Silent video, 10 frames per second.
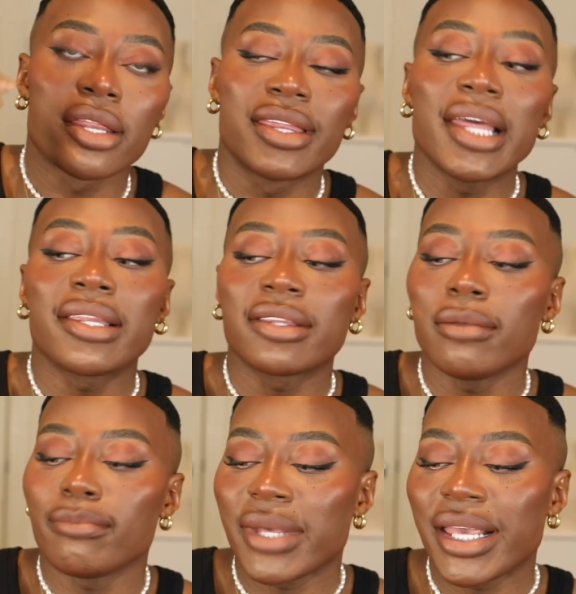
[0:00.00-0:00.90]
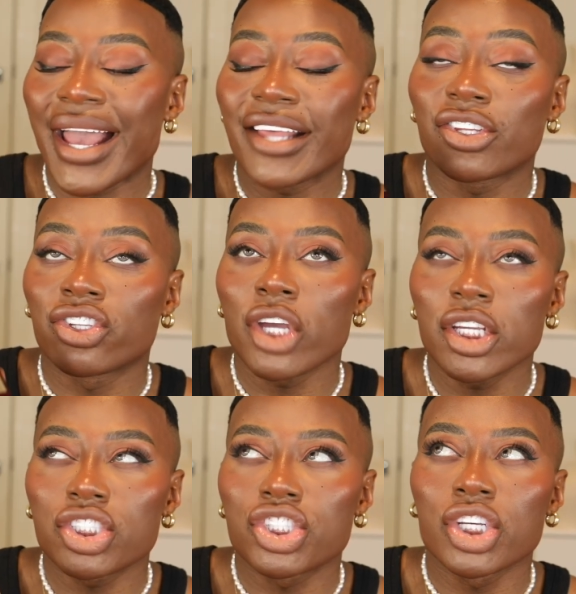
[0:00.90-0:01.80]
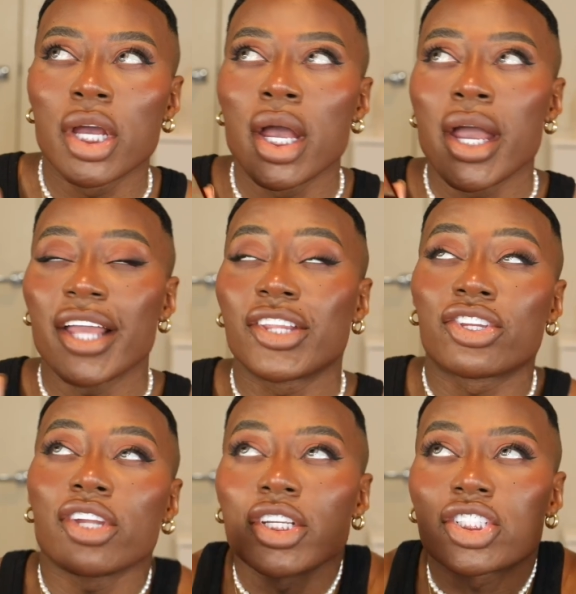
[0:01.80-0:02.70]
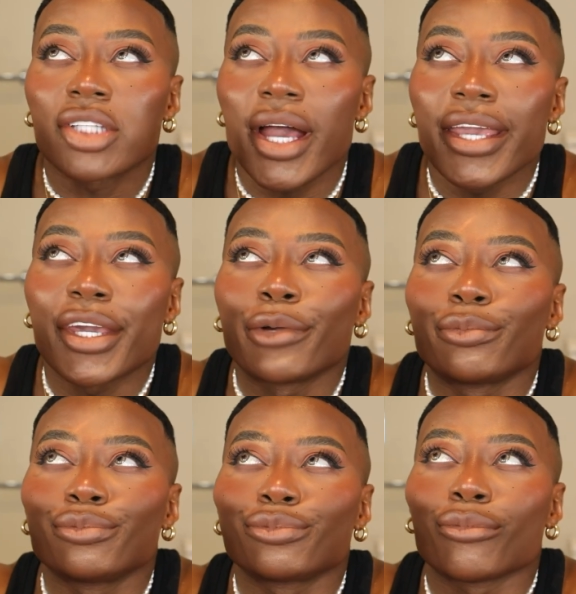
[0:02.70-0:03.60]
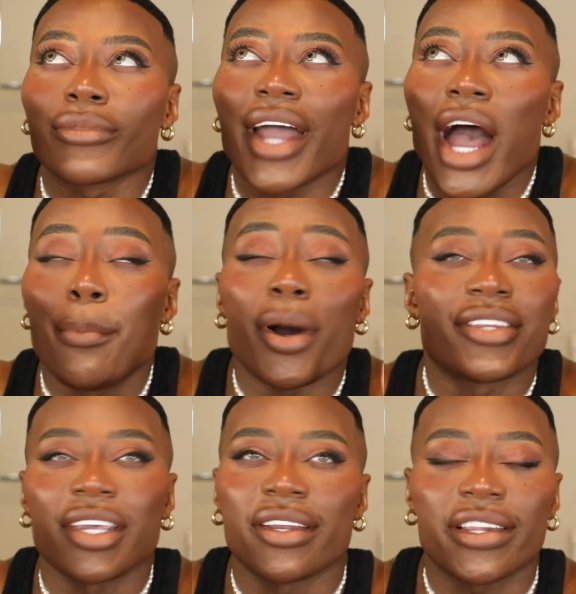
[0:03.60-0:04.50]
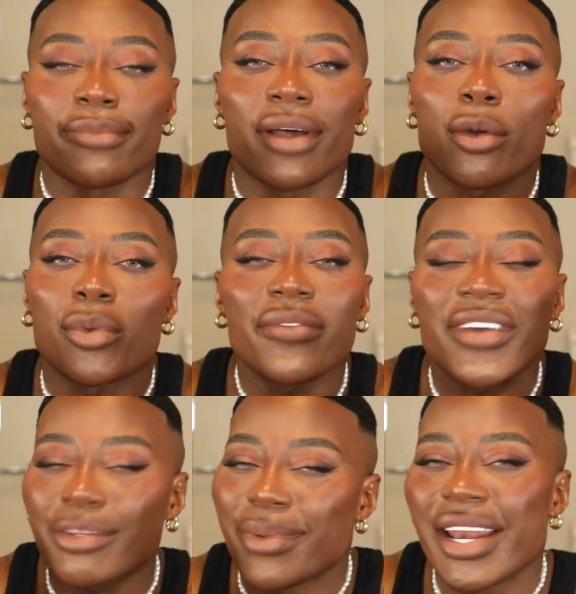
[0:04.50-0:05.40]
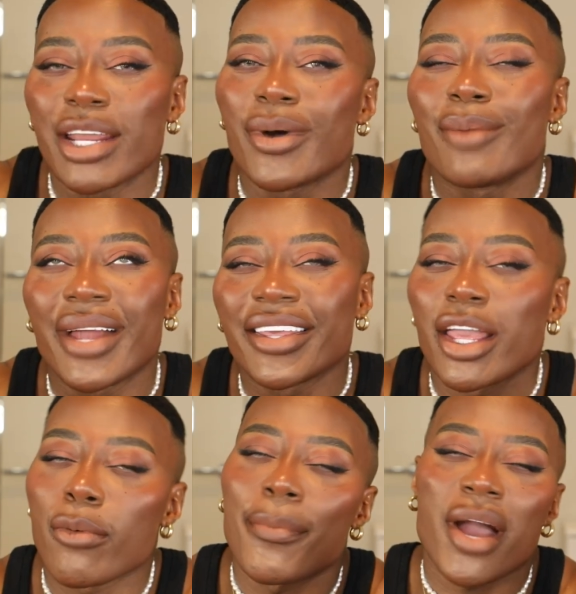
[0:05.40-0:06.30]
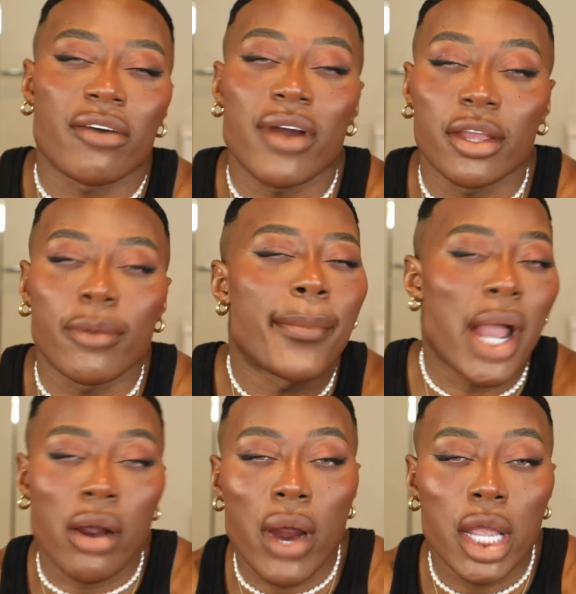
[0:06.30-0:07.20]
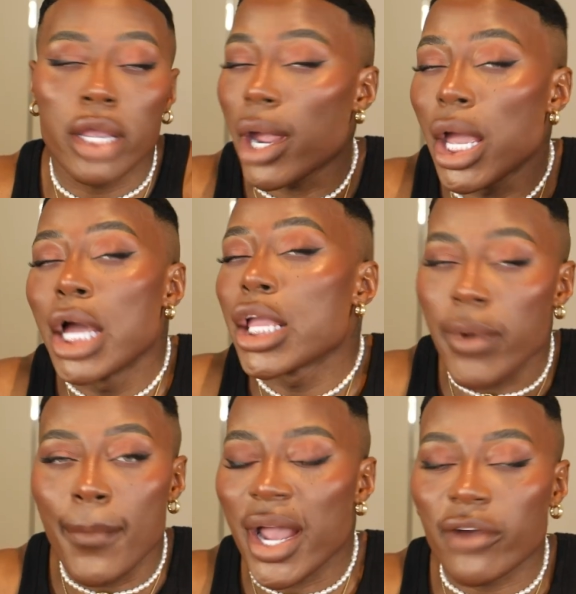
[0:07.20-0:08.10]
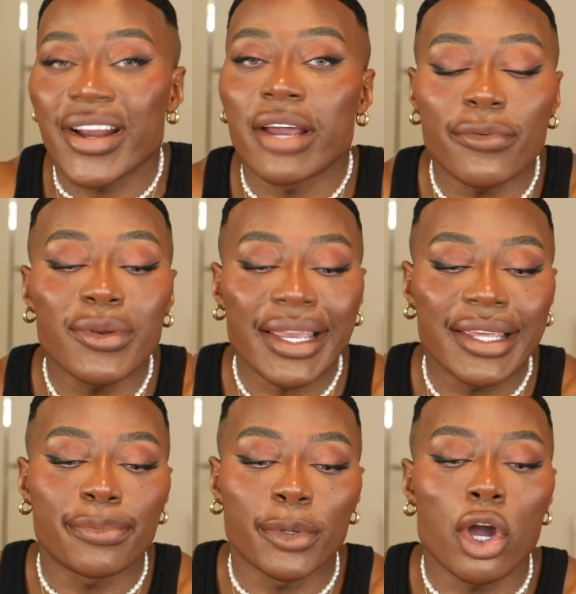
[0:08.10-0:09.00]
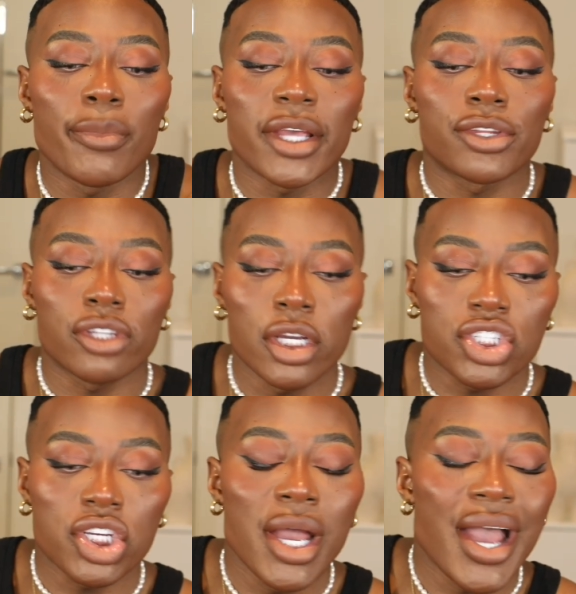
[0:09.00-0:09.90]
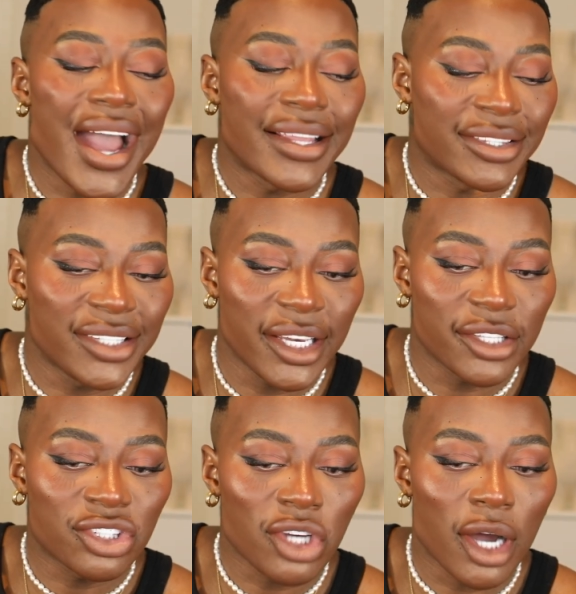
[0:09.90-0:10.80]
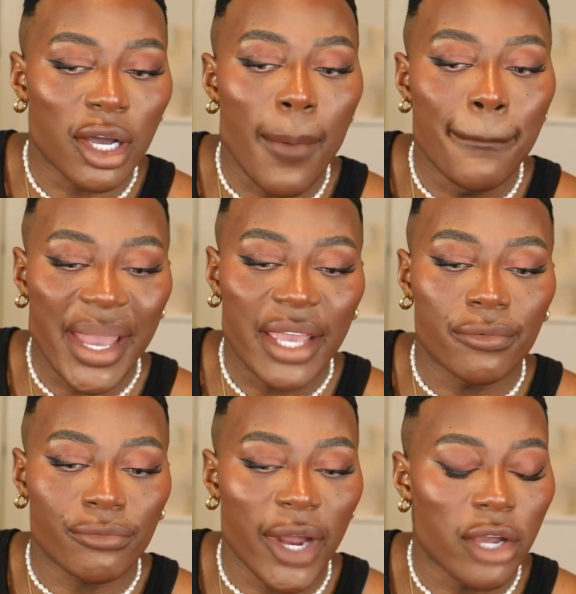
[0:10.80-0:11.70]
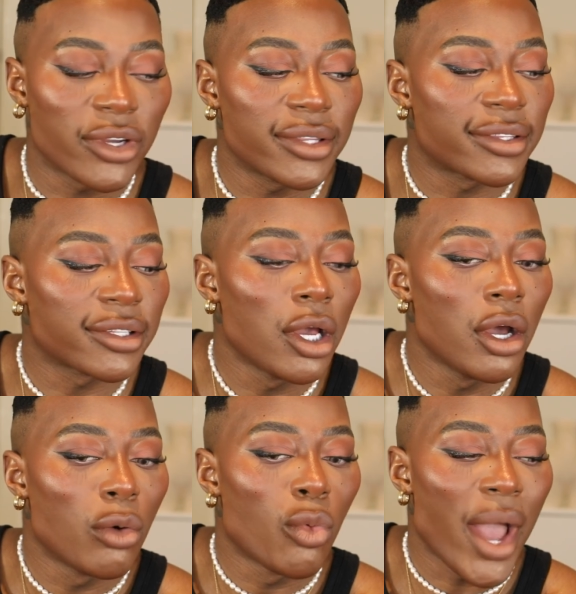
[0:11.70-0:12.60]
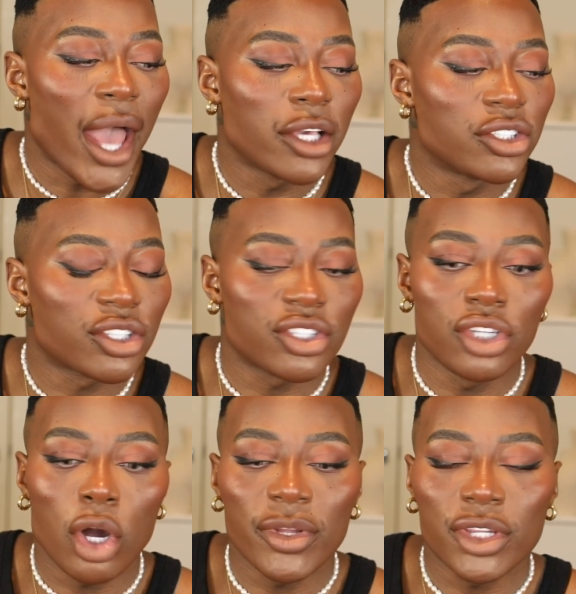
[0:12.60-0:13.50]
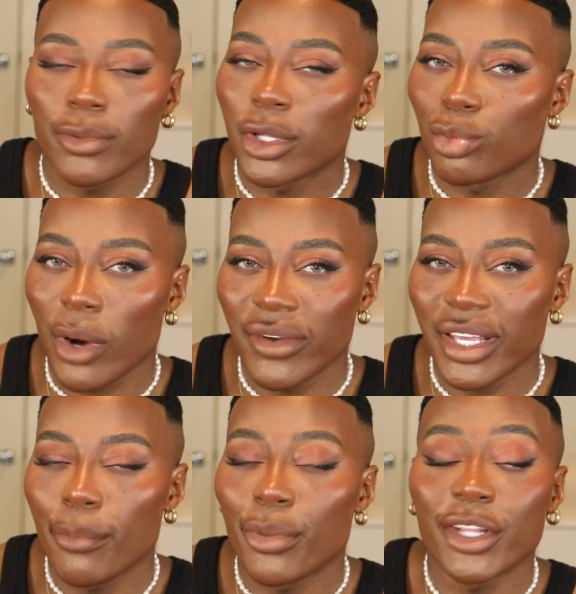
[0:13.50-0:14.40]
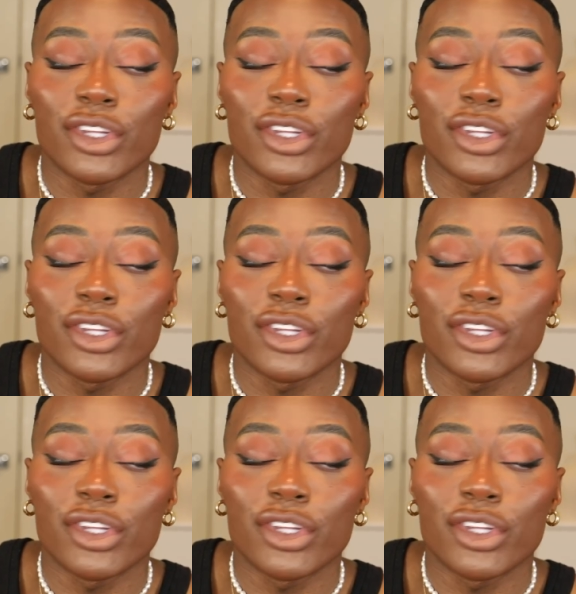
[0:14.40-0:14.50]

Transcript: This, to me, has such, it's such, like, a particular smell that whenever I smell it anymore, I'm like, yeah, you went back around. And I feel like it's becoming such a TikTok bait fragrance where you just know when someone's wearing it, but